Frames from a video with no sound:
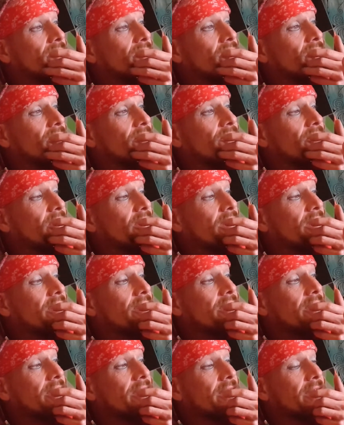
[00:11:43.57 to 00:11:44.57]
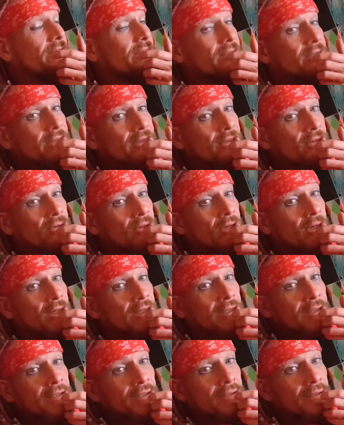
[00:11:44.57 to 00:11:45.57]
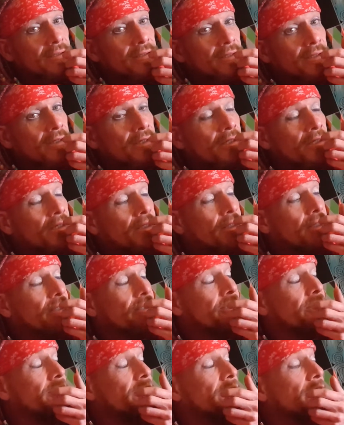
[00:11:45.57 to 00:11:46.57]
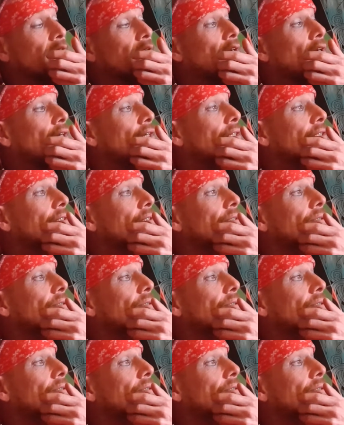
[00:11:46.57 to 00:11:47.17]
Not fucking easily. This it's not nice. This is not nice.